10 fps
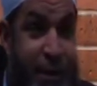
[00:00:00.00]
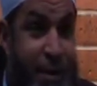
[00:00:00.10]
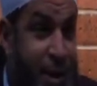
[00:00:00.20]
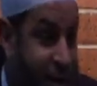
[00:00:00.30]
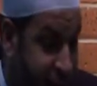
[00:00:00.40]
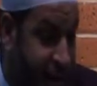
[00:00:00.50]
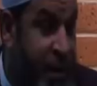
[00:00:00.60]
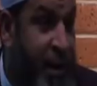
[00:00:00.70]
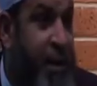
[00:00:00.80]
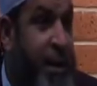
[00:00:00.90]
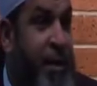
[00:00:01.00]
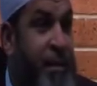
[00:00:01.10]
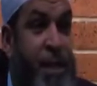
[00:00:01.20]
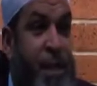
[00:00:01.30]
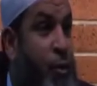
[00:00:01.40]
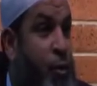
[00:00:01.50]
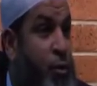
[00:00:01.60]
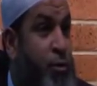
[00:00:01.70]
It's like being in law